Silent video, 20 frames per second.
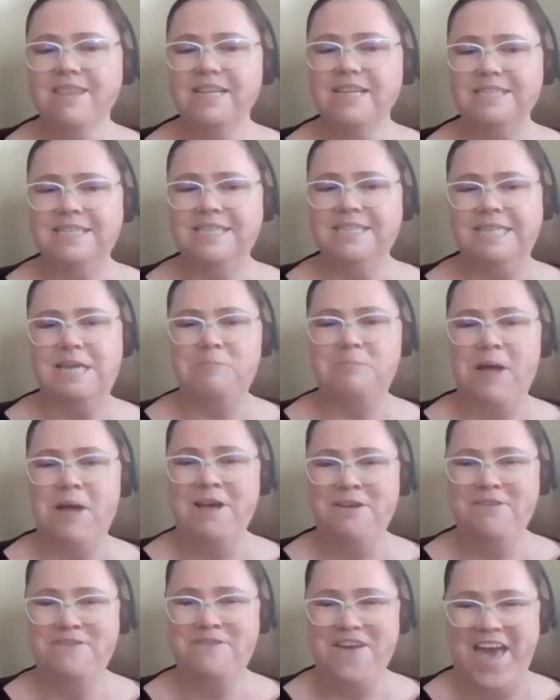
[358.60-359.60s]
see that my
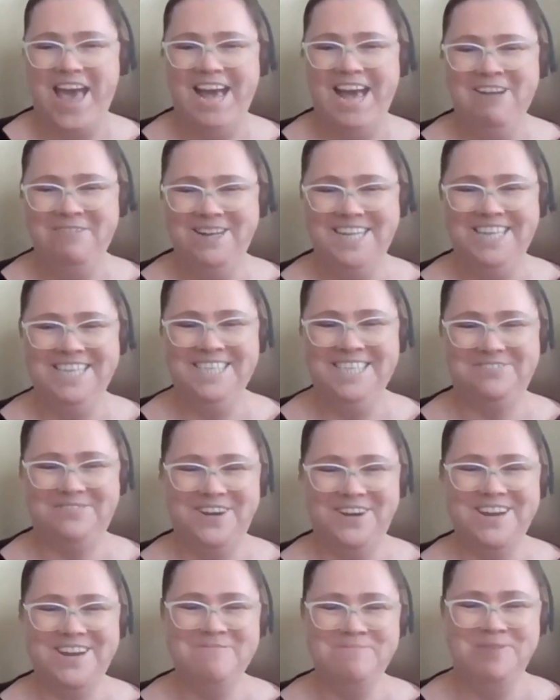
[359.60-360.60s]
family is
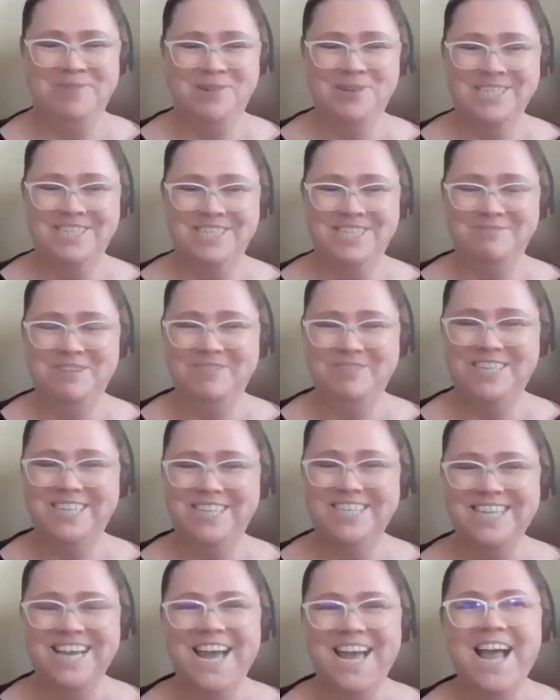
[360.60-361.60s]
very important to me,
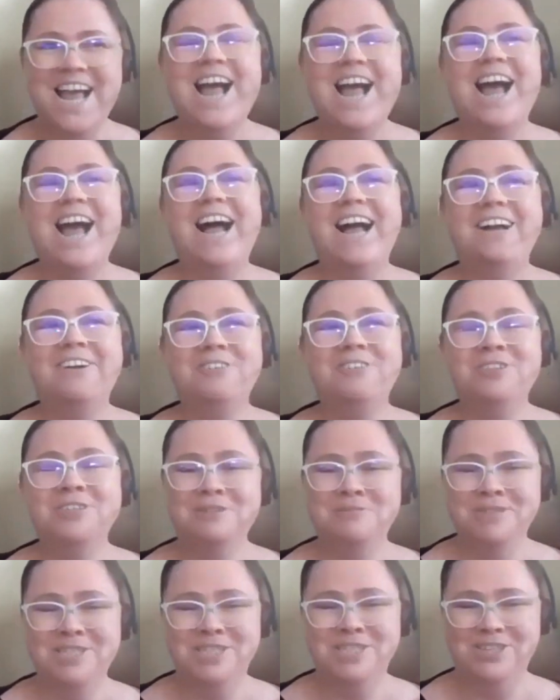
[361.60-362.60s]
because I also was